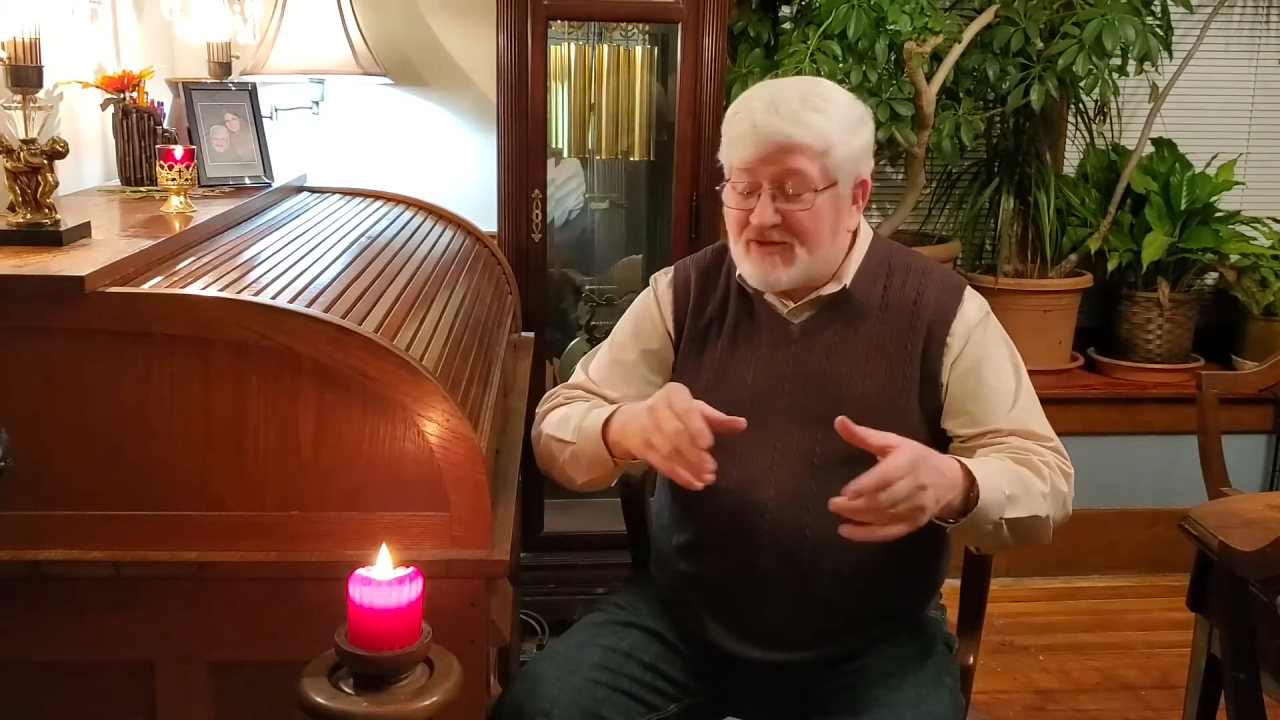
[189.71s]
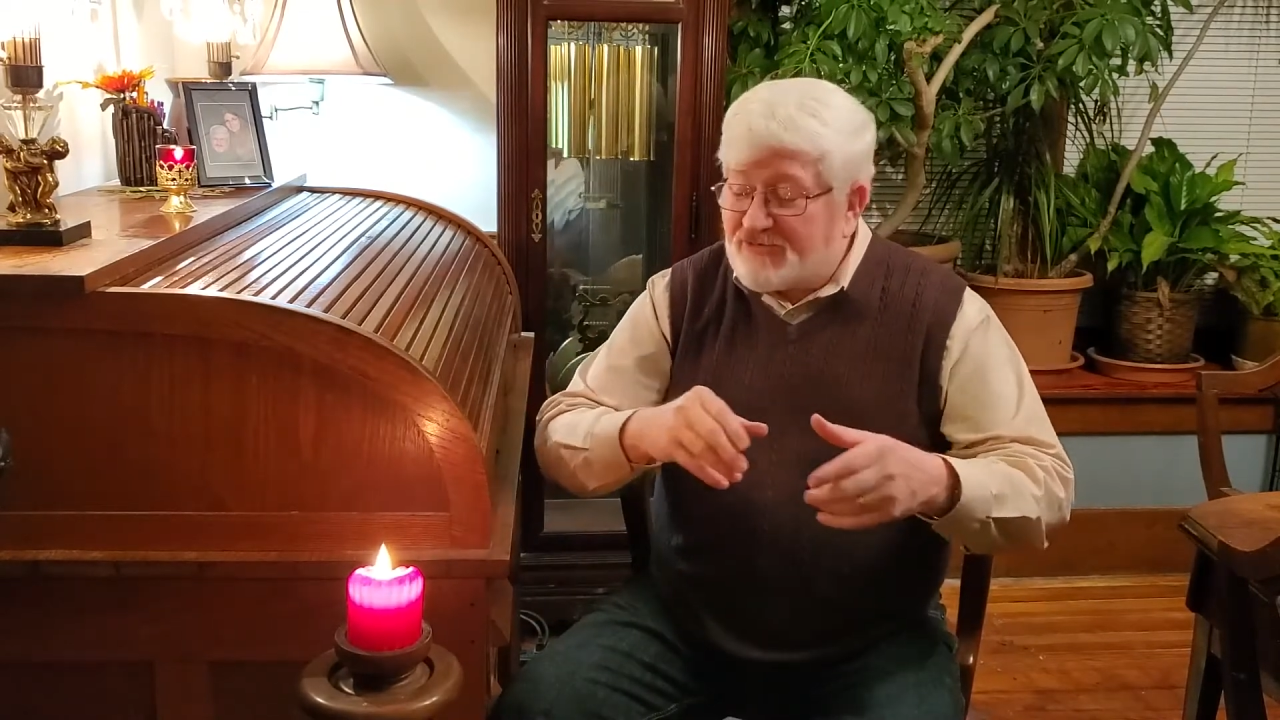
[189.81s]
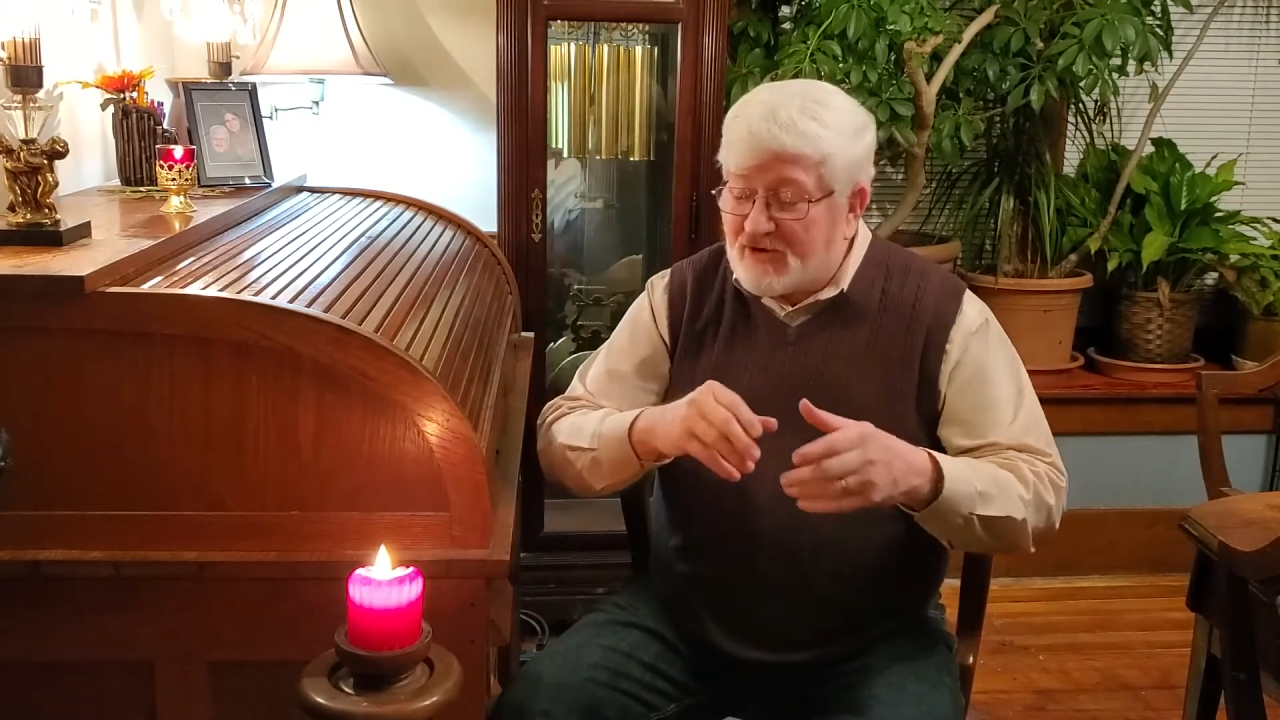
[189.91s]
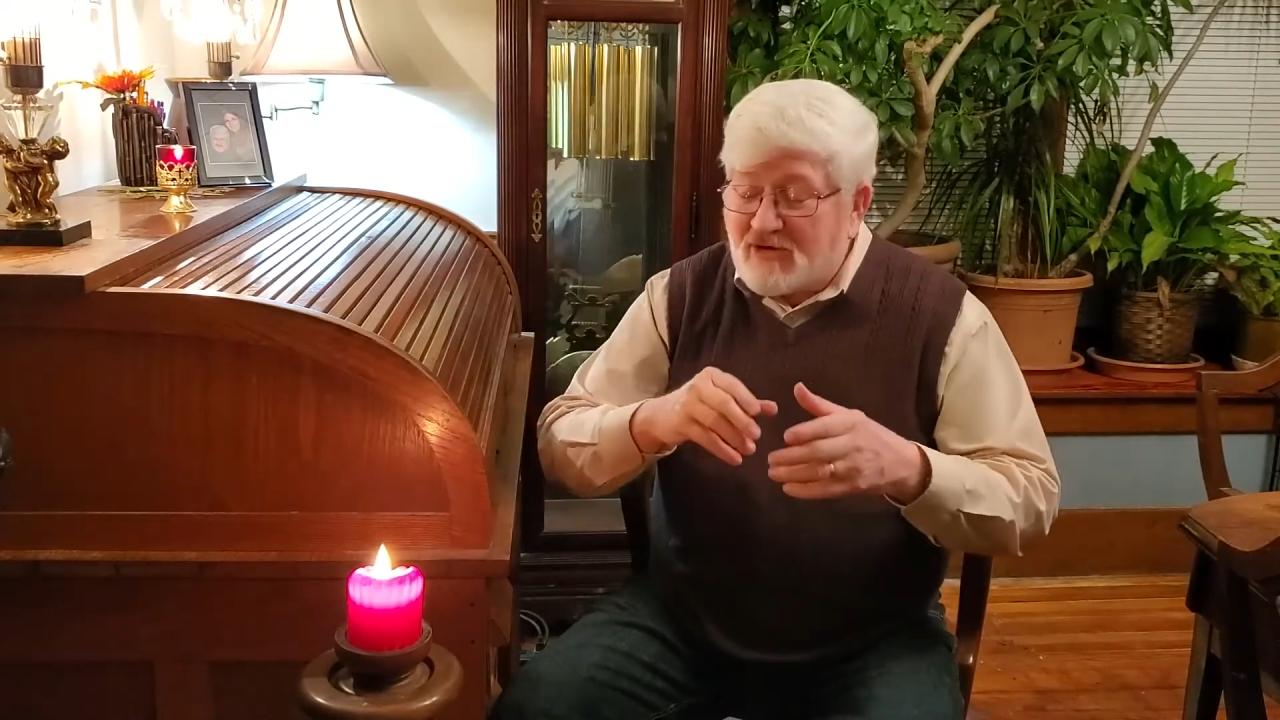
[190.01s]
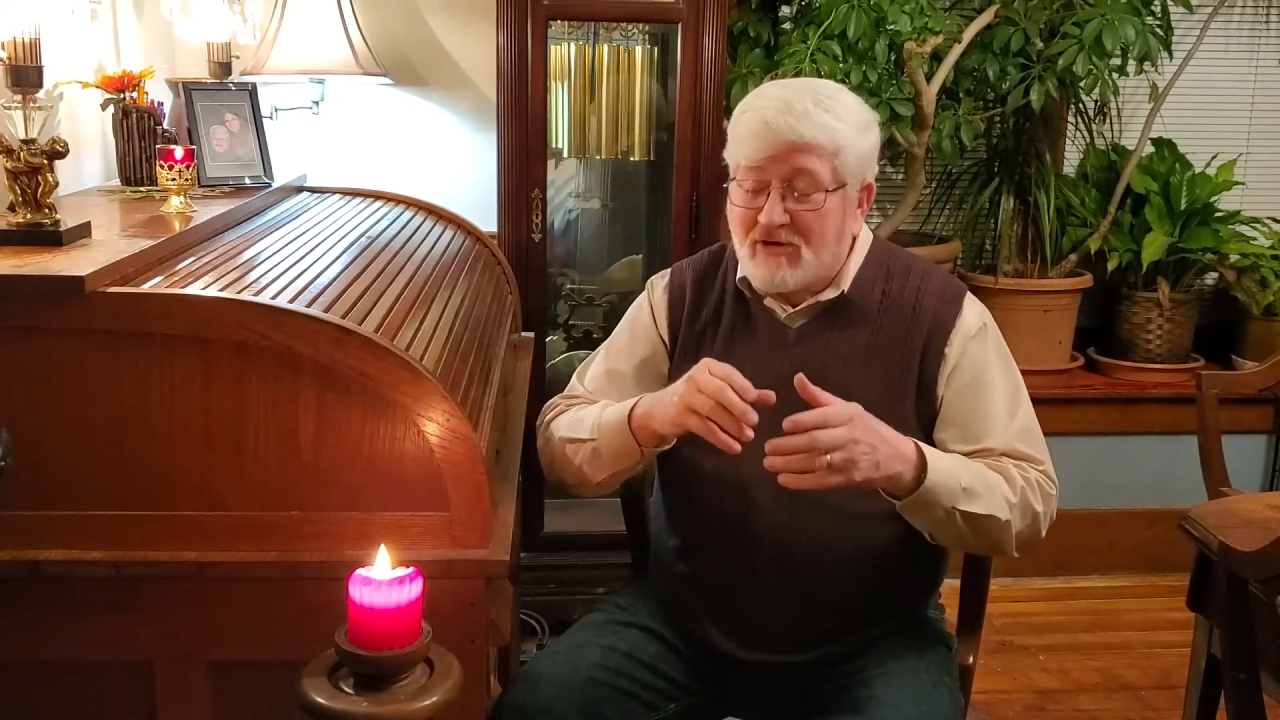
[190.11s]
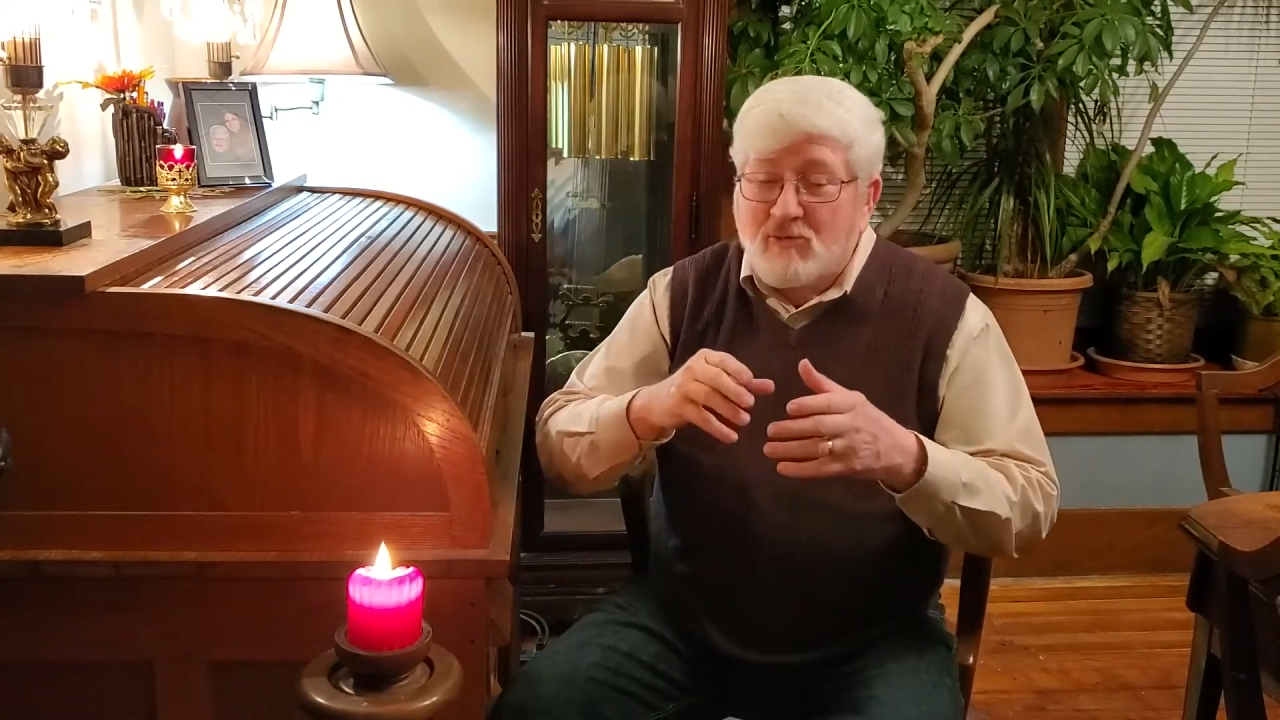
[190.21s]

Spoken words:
and there are